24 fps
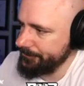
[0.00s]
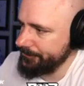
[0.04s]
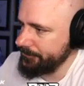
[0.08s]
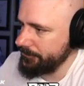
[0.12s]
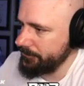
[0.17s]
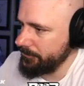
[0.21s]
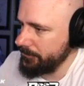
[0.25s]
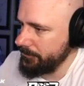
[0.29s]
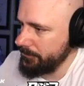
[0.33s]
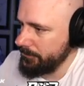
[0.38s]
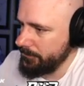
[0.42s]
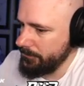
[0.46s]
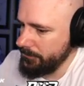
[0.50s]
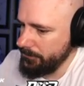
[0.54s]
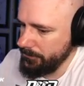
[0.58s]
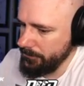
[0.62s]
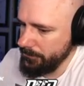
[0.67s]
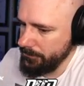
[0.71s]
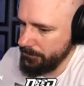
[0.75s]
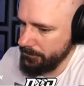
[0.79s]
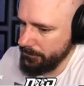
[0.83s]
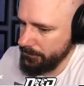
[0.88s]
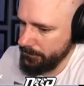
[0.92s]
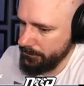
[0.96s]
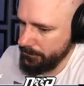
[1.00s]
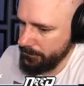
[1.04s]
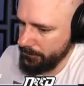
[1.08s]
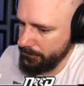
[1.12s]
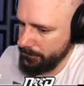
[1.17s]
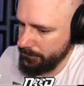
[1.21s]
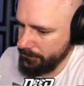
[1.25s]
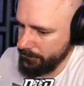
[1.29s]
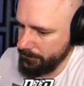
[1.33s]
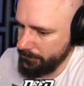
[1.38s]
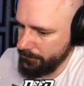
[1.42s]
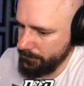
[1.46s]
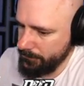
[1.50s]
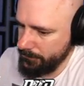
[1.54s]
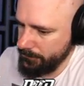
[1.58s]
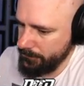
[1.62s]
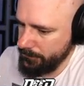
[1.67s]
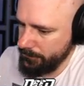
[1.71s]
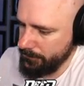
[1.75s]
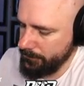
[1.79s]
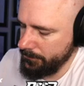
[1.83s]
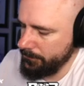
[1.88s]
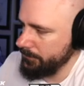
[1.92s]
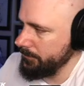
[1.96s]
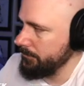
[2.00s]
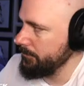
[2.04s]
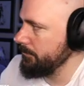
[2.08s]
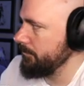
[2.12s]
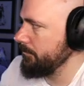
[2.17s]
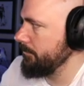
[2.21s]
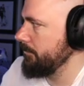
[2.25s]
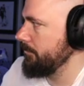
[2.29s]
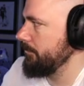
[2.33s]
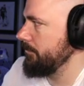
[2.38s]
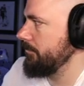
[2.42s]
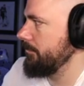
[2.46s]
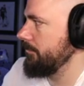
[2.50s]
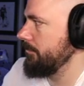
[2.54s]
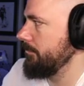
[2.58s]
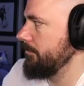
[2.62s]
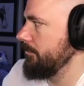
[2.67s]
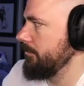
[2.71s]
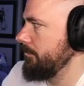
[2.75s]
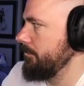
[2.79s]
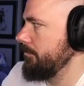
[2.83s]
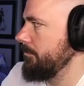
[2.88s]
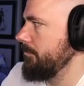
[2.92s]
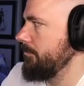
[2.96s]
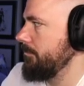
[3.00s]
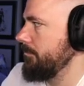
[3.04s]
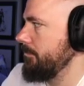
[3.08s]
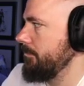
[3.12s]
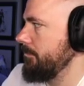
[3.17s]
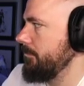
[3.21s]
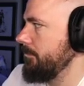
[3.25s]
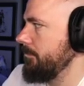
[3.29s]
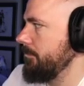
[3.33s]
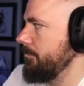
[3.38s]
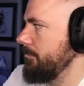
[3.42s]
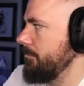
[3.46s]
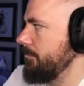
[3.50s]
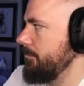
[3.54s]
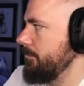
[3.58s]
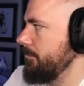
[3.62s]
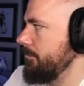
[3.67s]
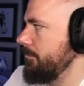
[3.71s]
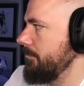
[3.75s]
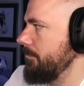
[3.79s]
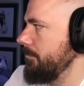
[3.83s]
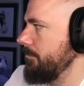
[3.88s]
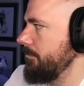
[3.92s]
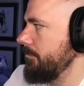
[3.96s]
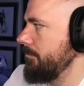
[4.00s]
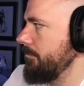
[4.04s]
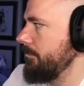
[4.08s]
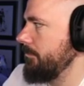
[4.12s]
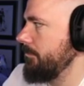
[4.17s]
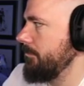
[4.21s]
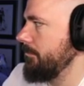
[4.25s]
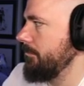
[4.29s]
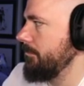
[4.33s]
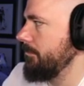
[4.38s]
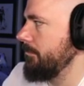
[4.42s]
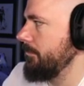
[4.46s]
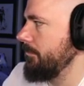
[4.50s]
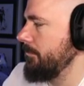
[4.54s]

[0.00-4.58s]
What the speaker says: Nothing is said.